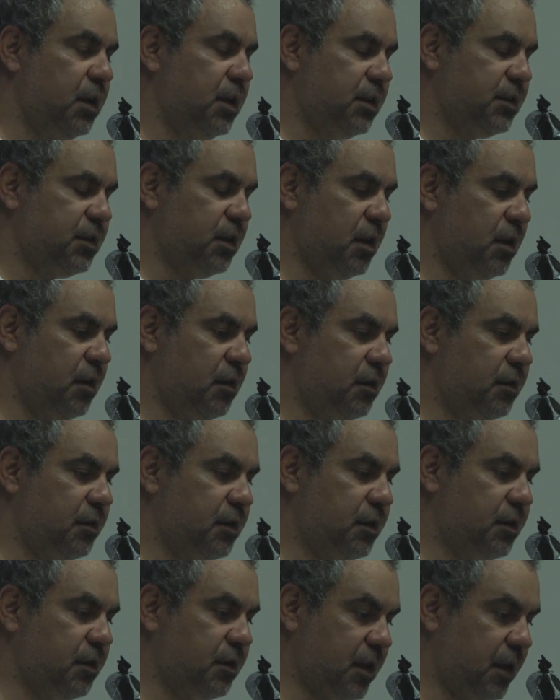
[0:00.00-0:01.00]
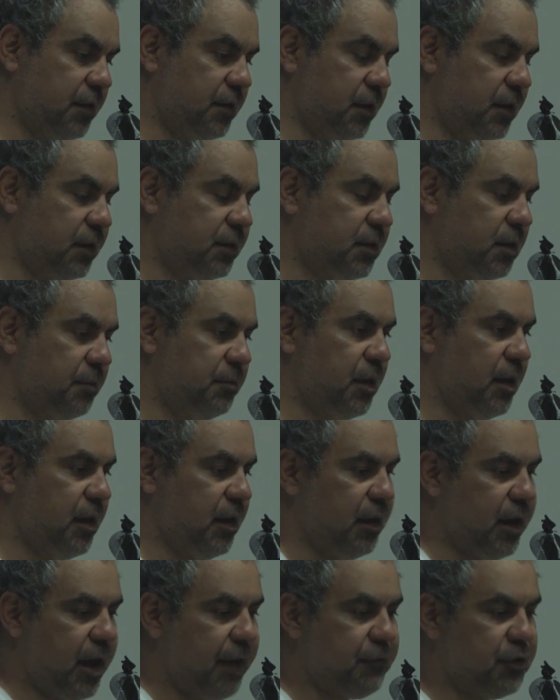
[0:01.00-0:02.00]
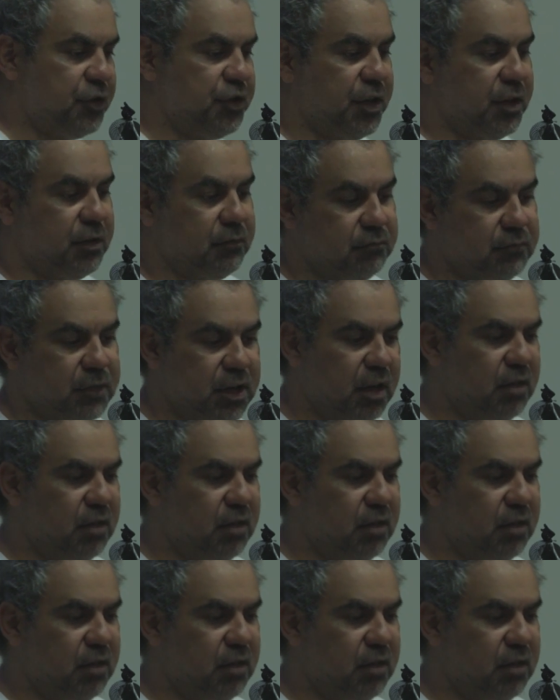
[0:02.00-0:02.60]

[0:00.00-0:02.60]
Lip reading: So get this, I'm averaging,